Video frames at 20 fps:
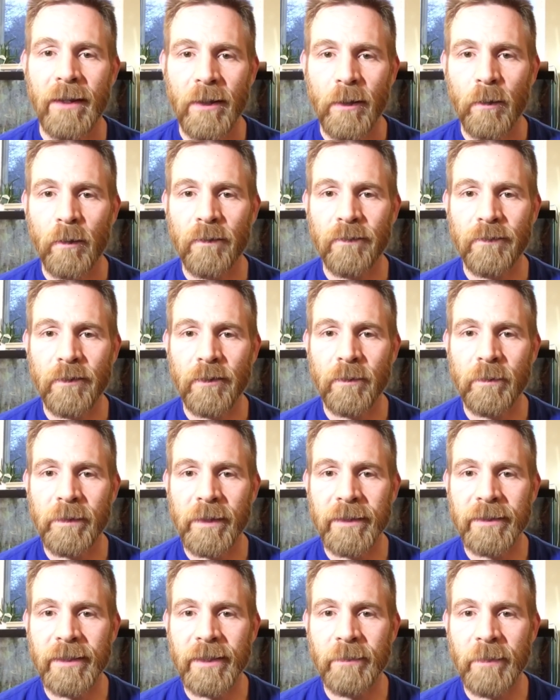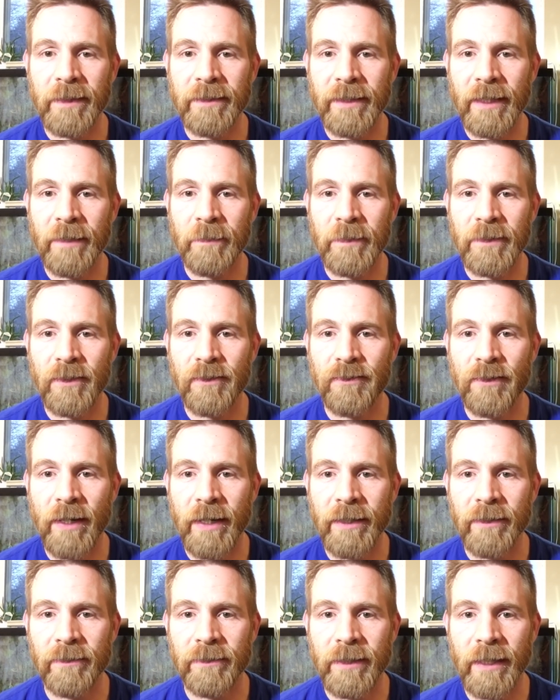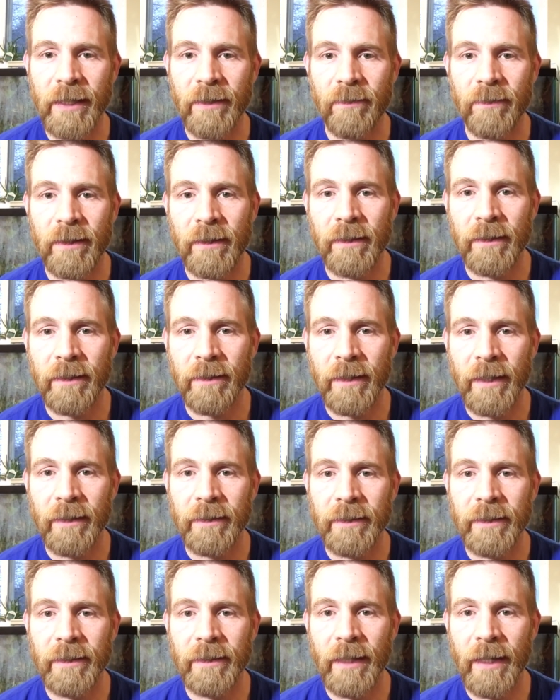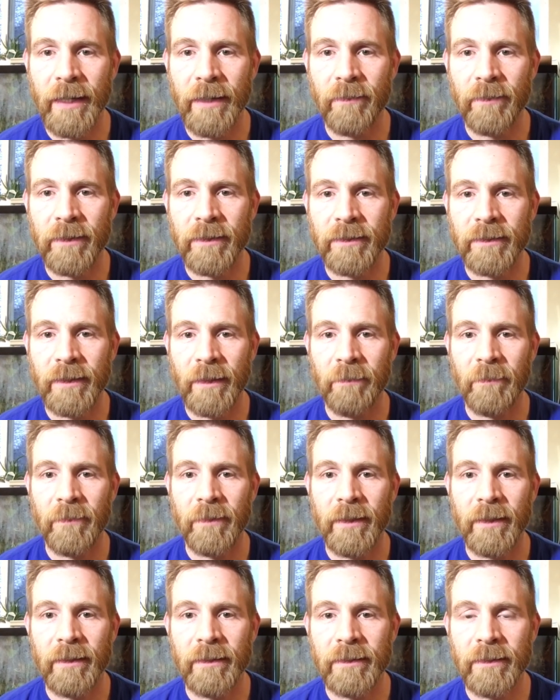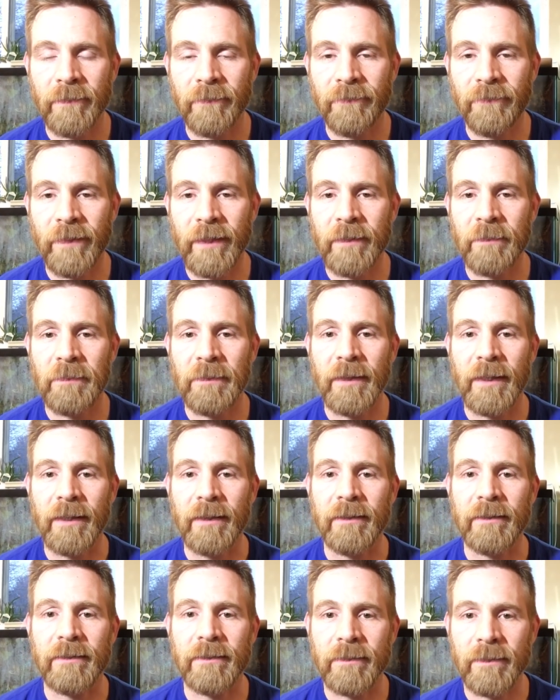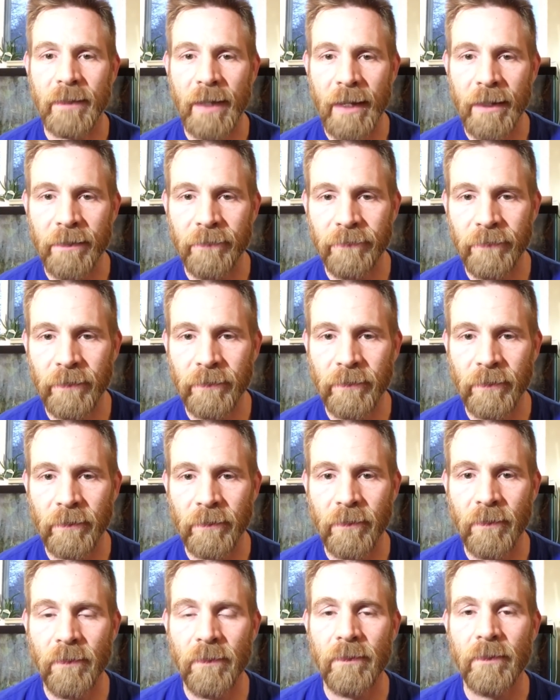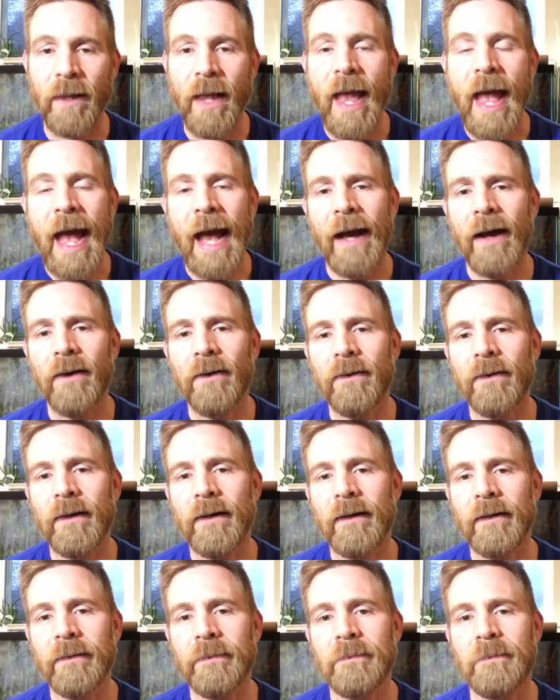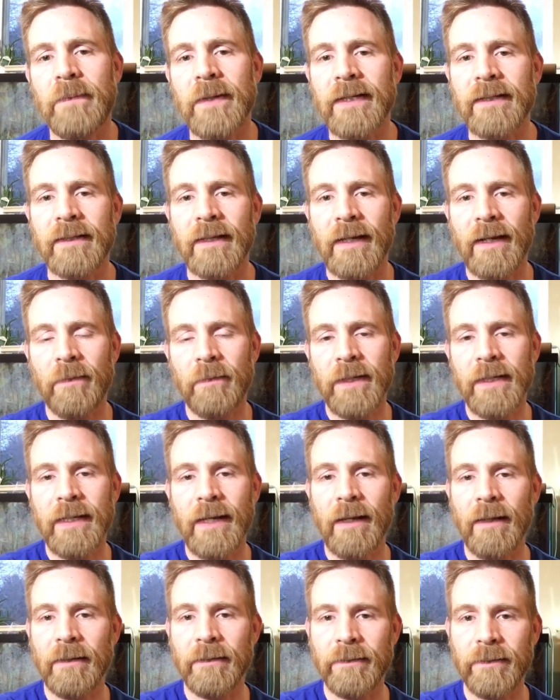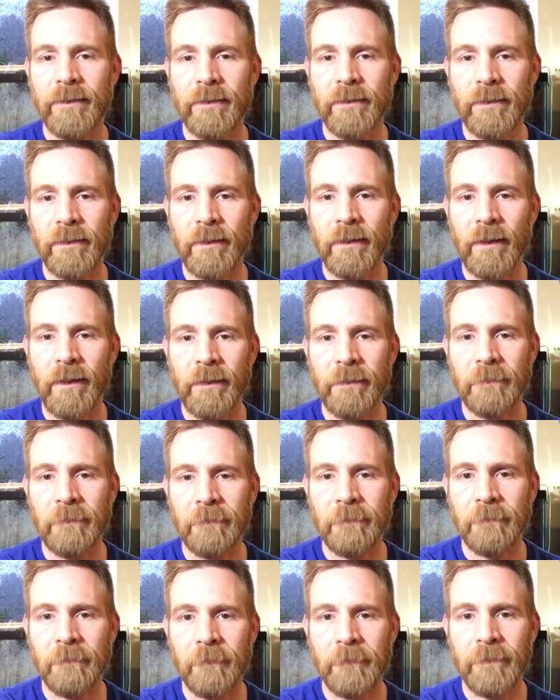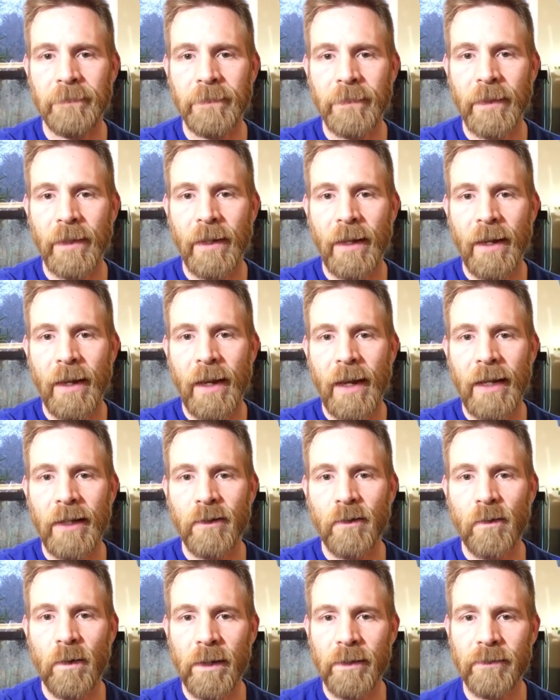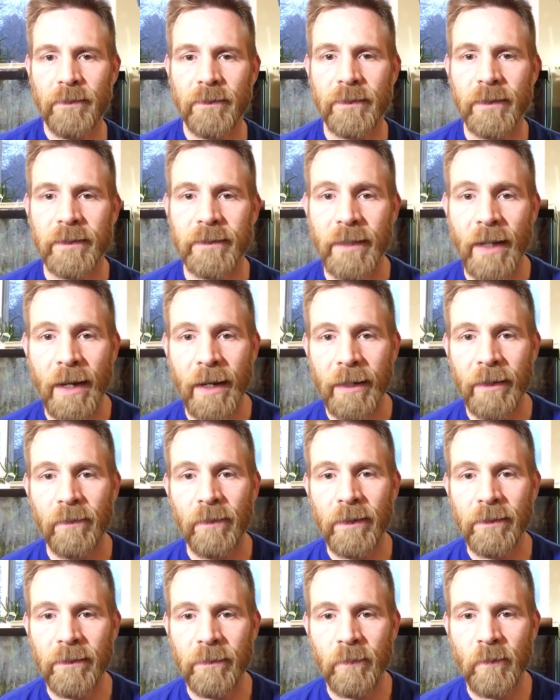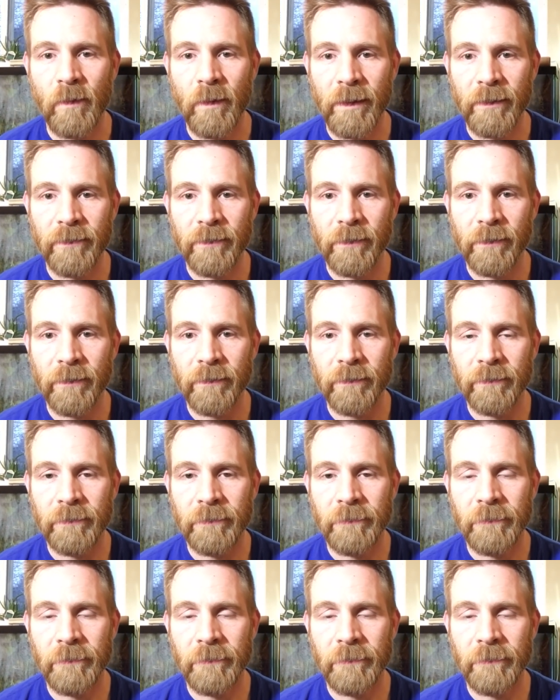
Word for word: Wolf Girl Play said, My setup is a triangle tank with a clear LED light with a submarine and some fake plants and a filter. Cool. How uh, big is it? How many gallons you got? And Quadro says, Hi, welcome Quadro.